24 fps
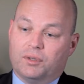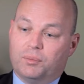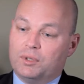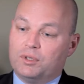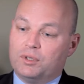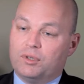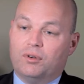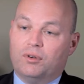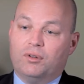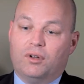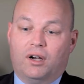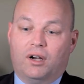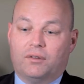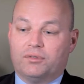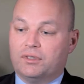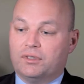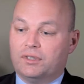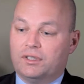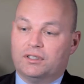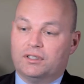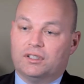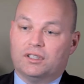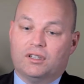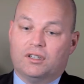The patrol
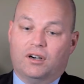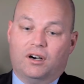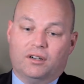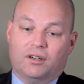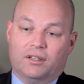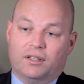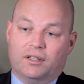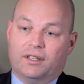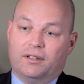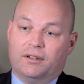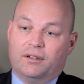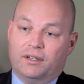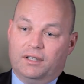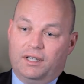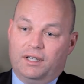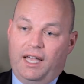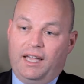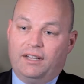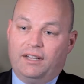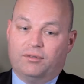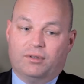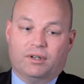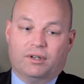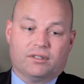officer gets a call to an
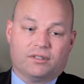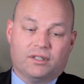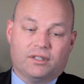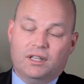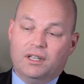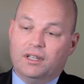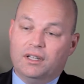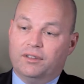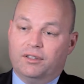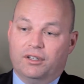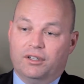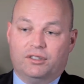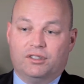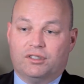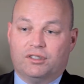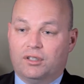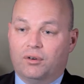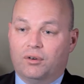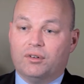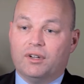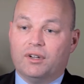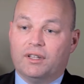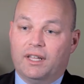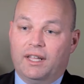address, they're
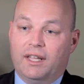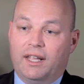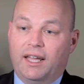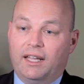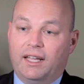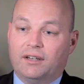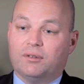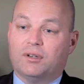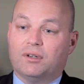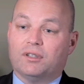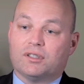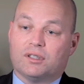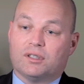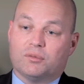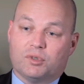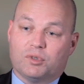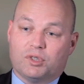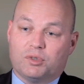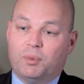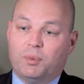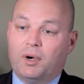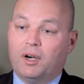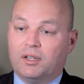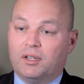just going to that address to
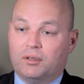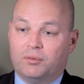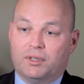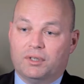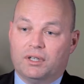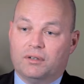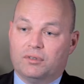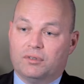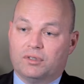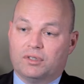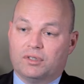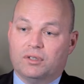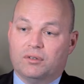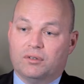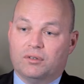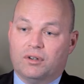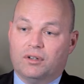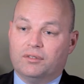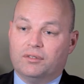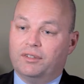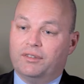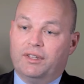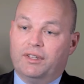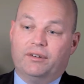respond to whatever's
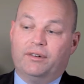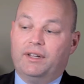going on there.